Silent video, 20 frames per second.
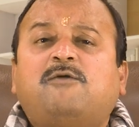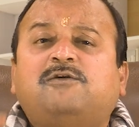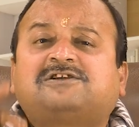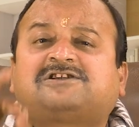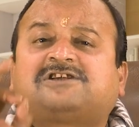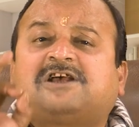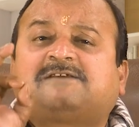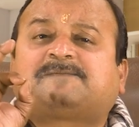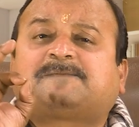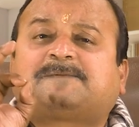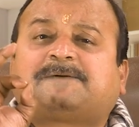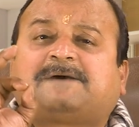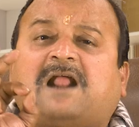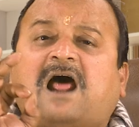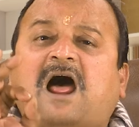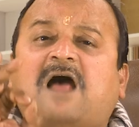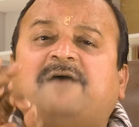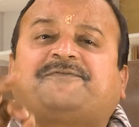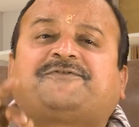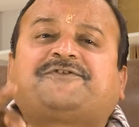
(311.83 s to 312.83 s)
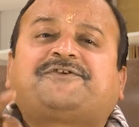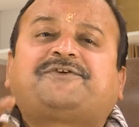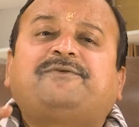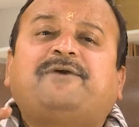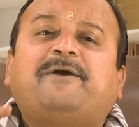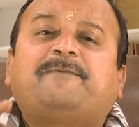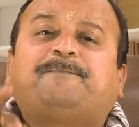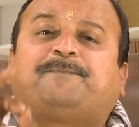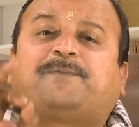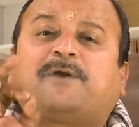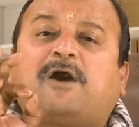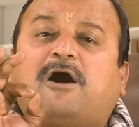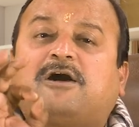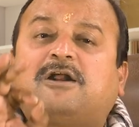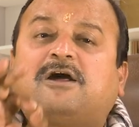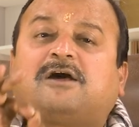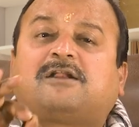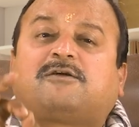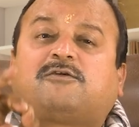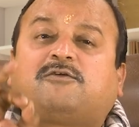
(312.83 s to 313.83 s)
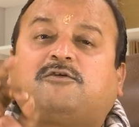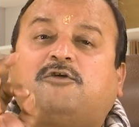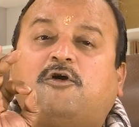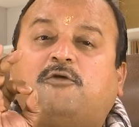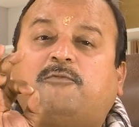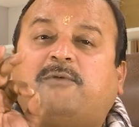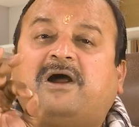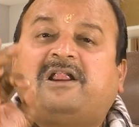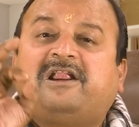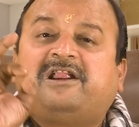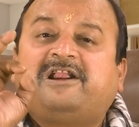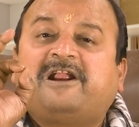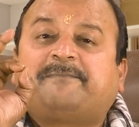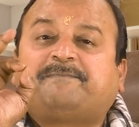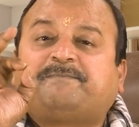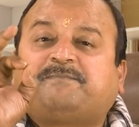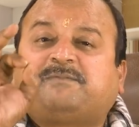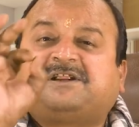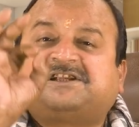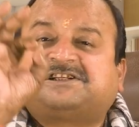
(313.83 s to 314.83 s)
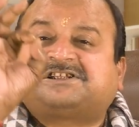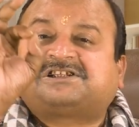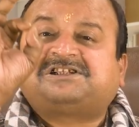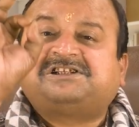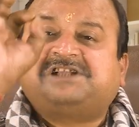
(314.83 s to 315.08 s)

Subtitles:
who subscribes to a broader global leftist